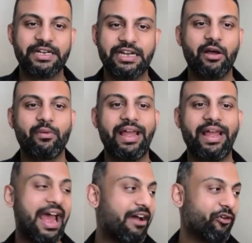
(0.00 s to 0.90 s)
but now I
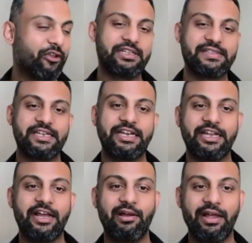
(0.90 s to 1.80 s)
have all this
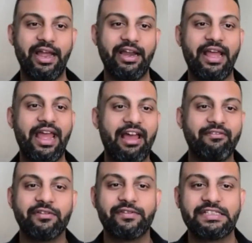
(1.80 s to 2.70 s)
data and I
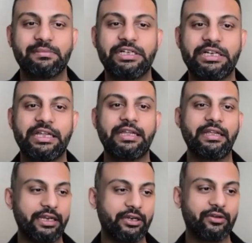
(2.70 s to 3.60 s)
have the
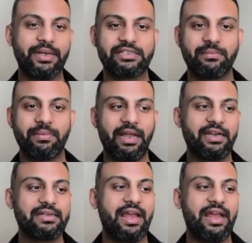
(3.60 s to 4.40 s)
visibility into my suppliers.